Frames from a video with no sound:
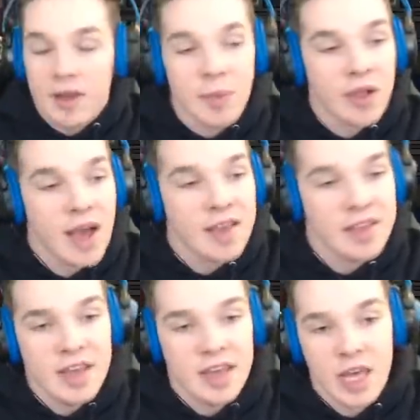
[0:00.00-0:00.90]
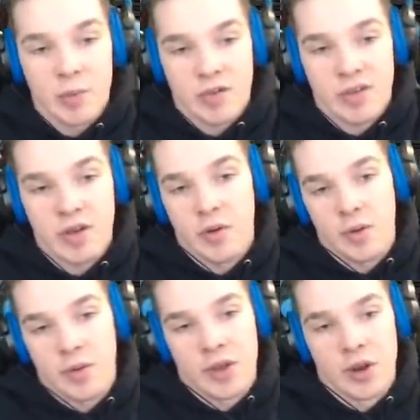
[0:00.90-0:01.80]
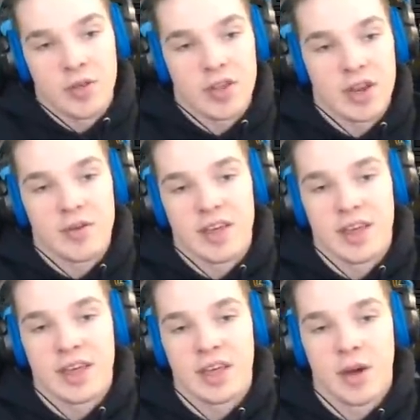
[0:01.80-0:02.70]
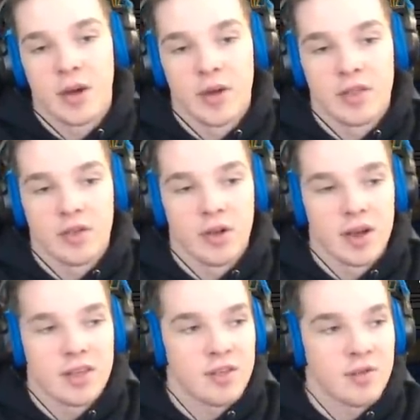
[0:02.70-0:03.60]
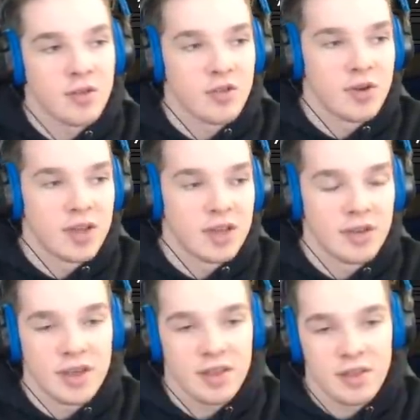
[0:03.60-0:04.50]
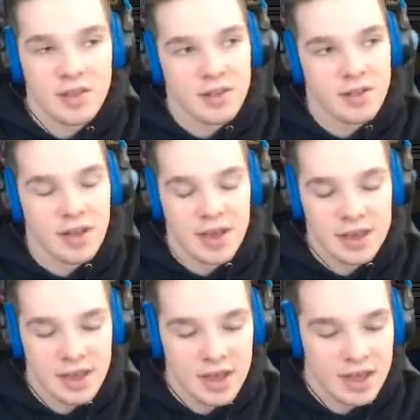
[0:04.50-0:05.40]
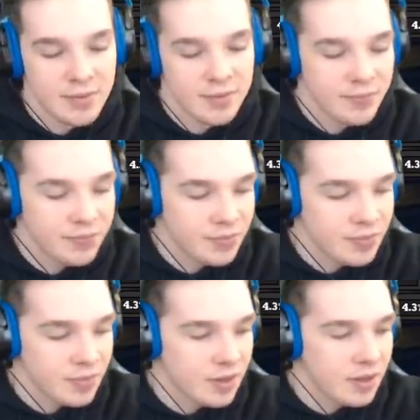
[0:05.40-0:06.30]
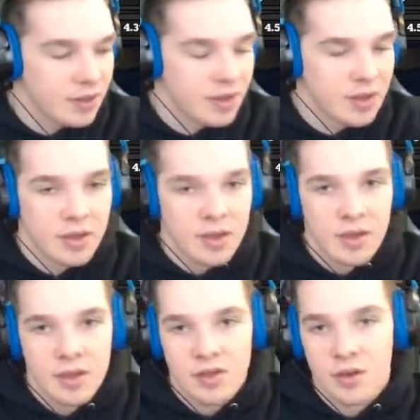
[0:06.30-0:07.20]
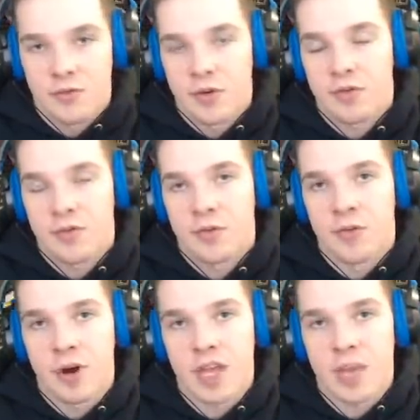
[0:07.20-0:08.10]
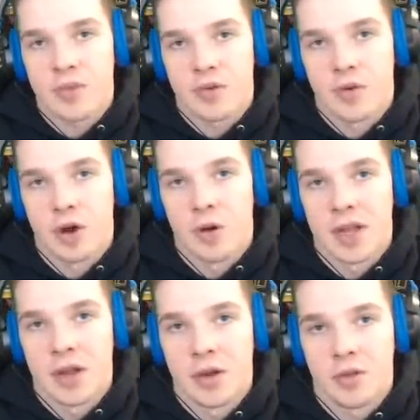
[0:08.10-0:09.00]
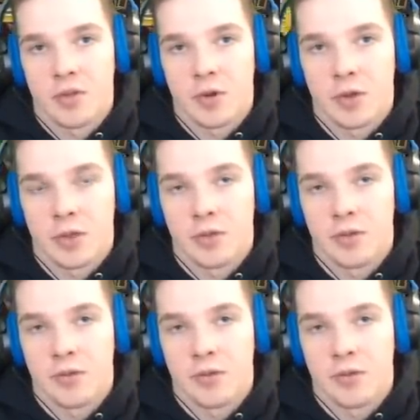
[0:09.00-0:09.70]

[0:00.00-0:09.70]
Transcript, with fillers: Like my last eight games or so, the notes that I was taking on my wins or losses were just ridiculous. Like um, so for, for four games in a row, my notes were th